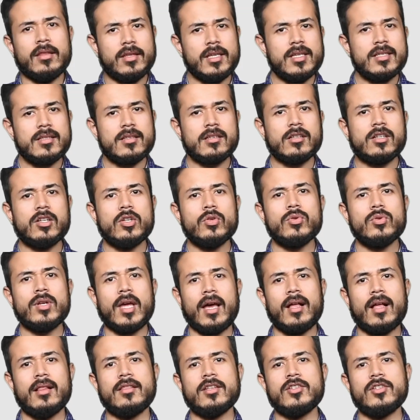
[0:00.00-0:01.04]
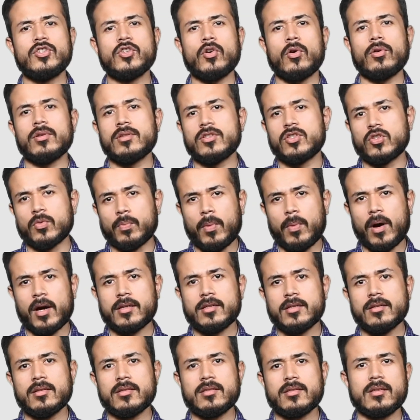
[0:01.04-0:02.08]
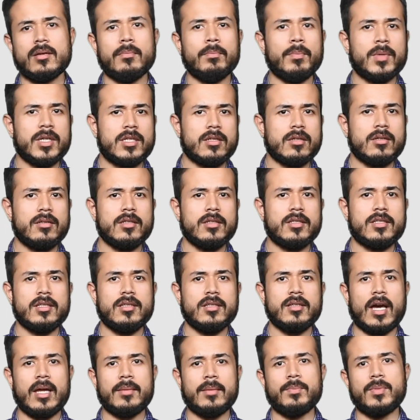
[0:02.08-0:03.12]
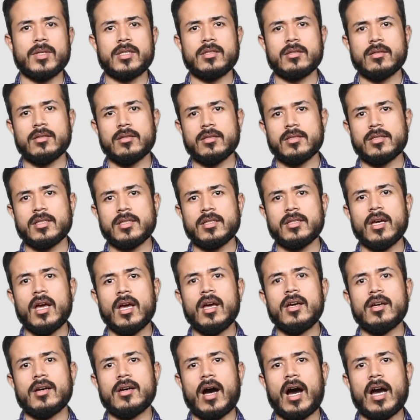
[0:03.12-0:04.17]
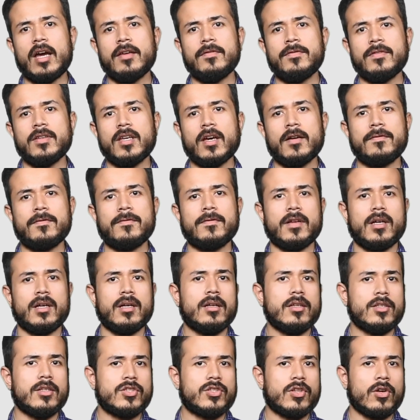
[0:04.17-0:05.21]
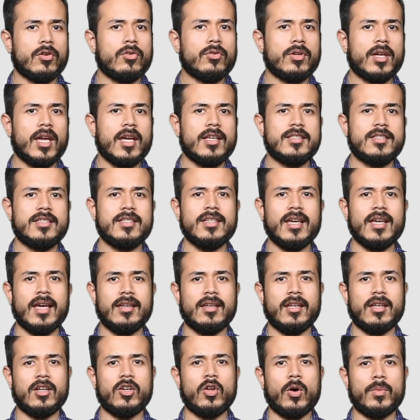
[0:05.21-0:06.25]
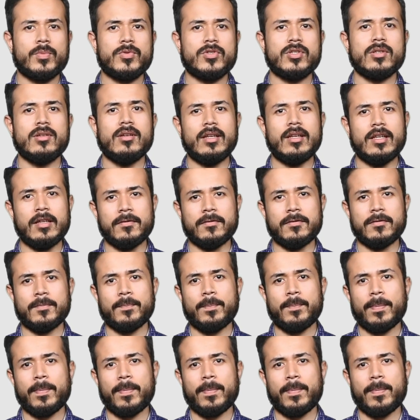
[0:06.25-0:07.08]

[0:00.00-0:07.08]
These include health insurance to partners, maternity and paternity, IVF, surrogacy and adoption leave.